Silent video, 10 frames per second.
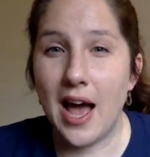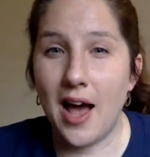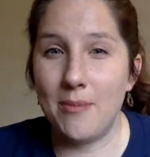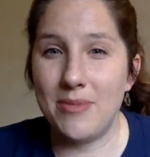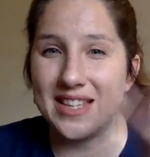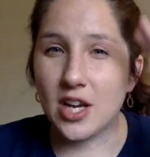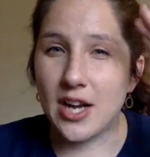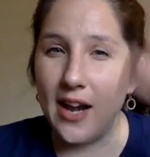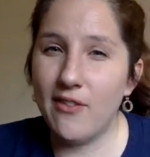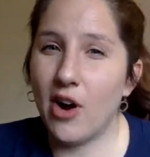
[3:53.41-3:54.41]
that's
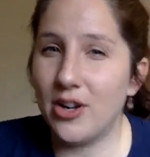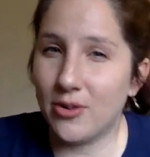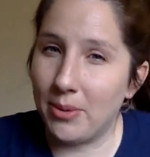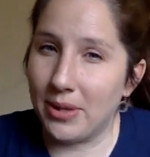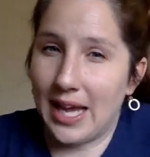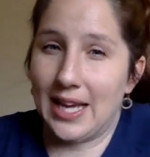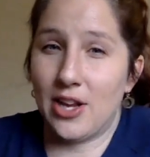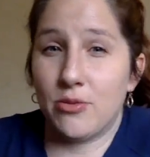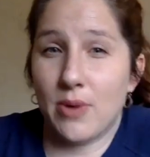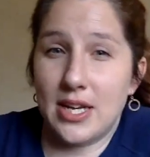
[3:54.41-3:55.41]
kind of hard to replicate in a
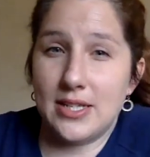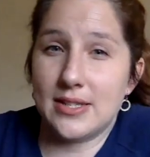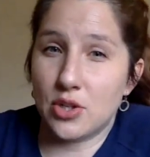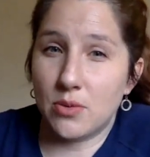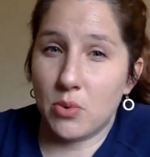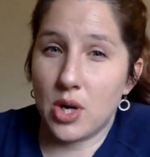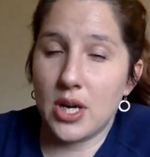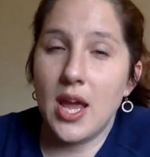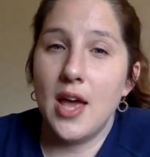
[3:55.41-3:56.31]
threaded discussion board.